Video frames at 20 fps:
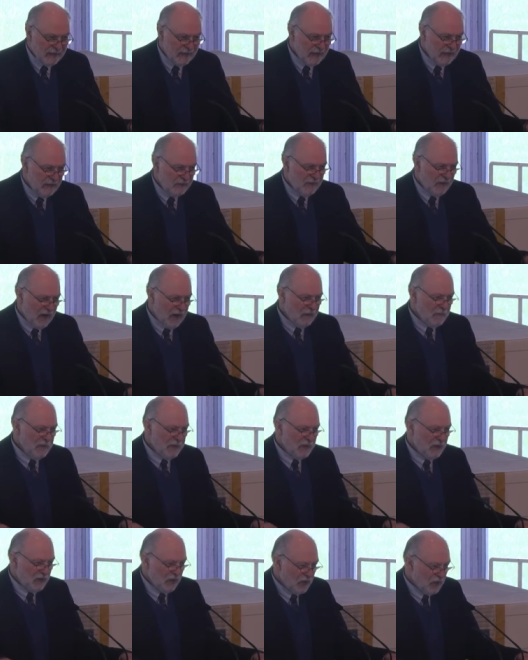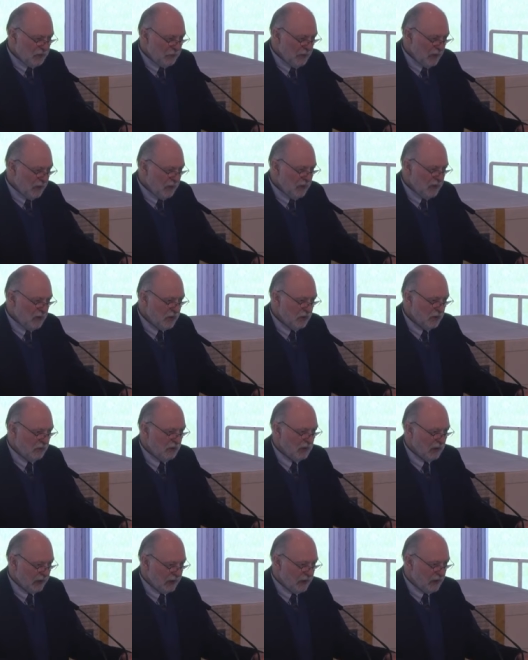the environment's a
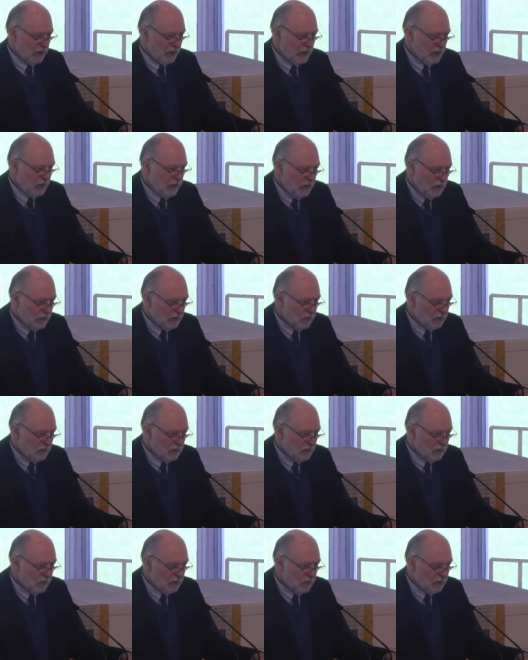spiritual issue.